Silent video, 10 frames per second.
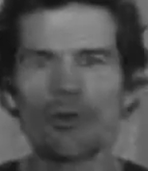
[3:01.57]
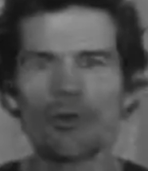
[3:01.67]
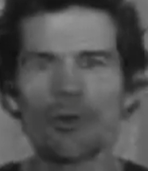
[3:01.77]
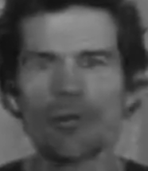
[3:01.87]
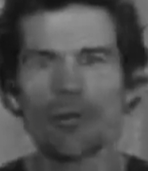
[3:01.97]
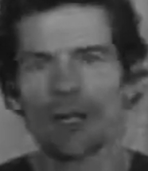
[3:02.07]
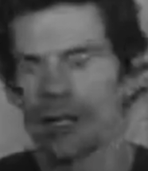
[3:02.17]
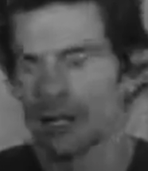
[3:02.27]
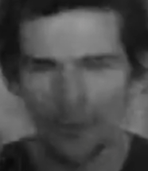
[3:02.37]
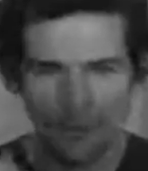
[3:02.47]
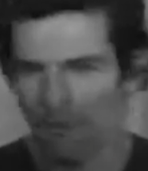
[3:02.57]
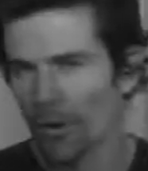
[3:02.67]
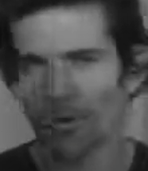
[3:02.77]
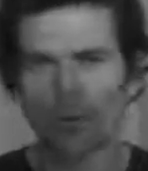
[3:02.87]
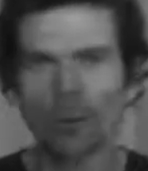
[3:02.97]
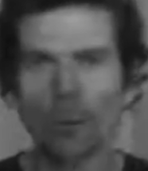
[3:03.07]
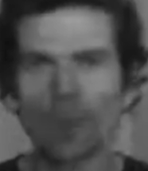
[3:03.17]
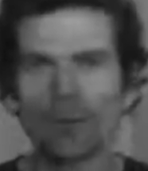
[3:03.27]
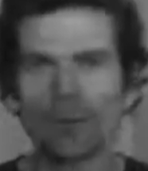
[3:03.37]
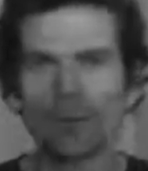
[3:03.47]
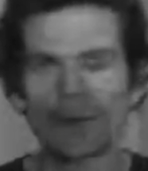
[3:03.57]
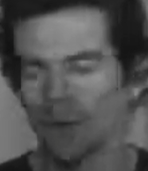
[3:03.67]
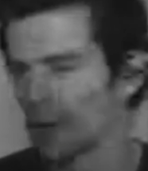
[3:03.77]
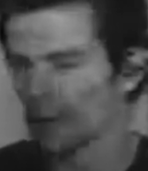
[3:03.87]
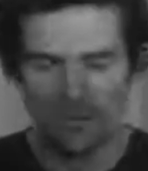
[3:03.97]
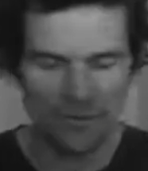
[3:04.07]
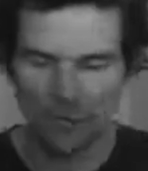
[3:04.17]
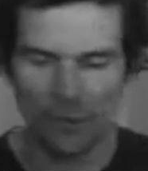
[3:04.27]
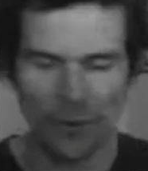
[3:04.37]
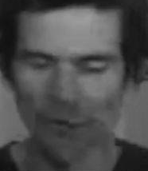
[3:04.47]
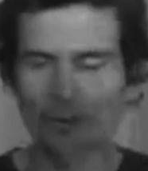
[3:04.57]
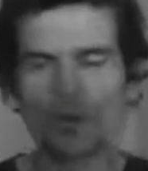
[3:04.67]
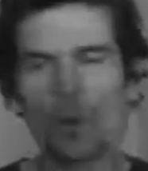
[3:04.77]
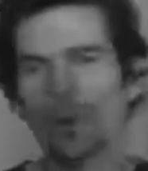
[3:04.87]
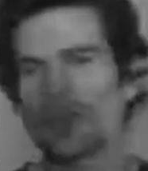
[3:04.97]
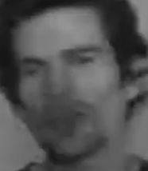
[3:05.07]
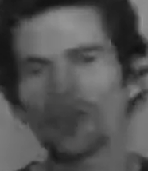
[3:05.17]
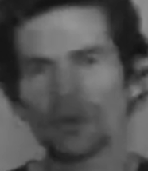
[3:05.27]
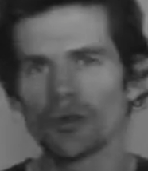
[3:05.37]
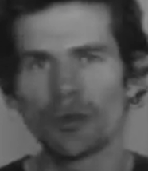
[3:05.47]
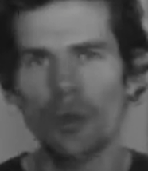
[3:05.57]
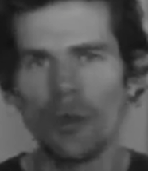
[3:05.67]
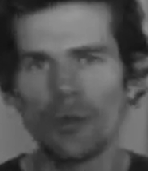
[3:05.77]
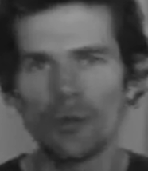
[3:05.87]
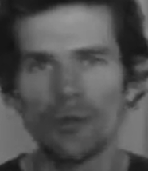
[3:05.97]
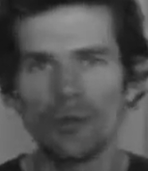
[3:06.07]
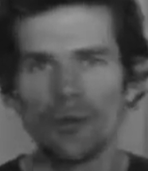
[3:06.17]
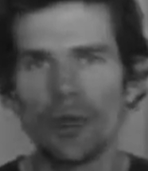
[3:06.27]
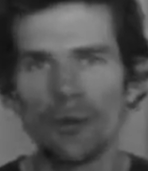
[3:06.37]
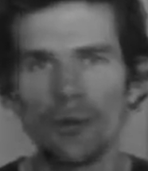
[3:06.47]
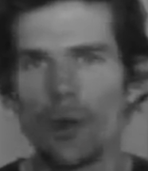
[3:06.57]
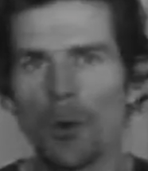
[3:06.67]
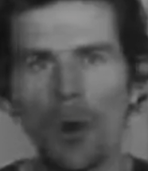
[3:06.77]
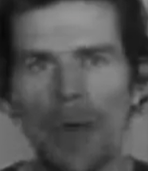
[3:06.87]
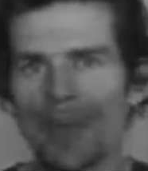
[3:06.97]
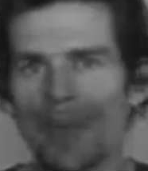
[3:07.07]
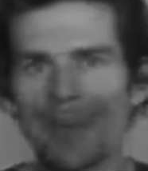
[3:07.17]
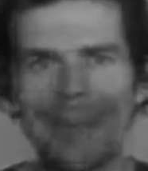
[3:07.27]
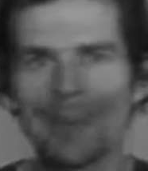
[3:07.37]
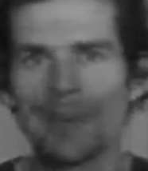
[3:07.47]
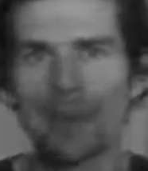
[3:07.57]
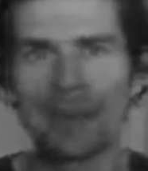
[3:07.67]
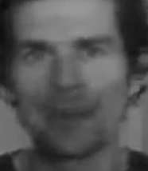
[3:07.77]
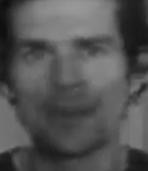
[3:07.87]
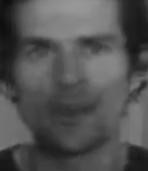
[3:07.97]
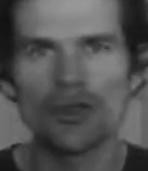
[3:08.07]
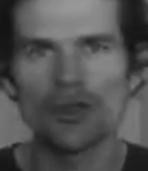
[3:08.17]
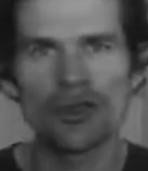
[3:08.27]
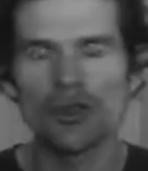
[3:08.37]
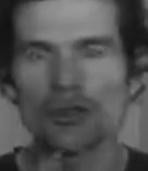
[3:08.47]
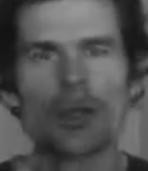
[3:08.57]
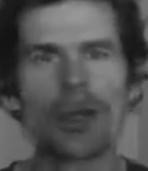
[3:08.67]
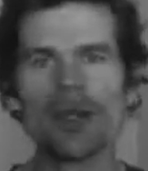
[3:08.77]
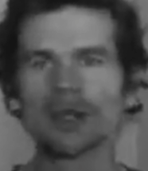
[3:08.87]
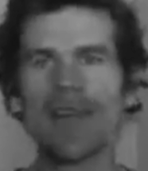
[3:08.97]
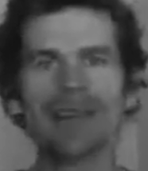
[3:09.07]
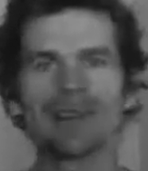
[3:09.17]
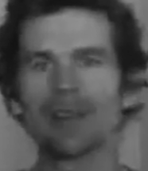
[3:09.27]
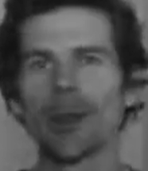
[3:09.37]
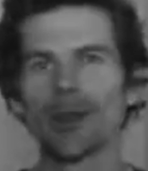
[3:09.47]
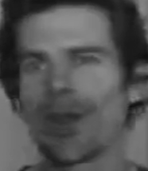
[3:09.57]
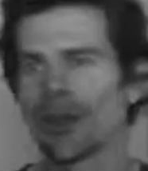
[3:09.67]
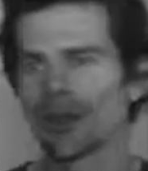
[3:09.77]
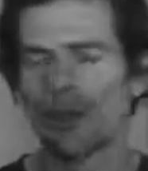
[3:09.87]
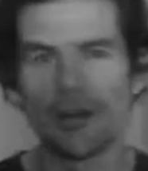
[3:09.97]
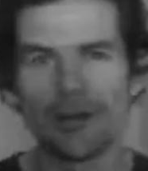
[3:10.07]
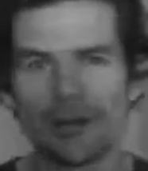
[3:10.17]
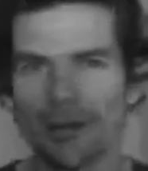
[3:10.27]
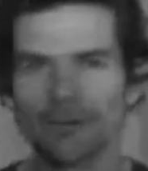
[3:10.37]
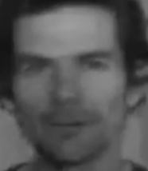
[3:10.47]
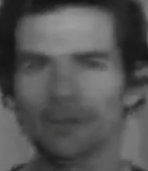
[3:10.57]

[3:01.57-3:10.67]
on the breathing, focusing on the wheel in front of you, just focusing on the wattages, just, you know, fluid pedaling, easy pedaling, dancing like Lance, whatever.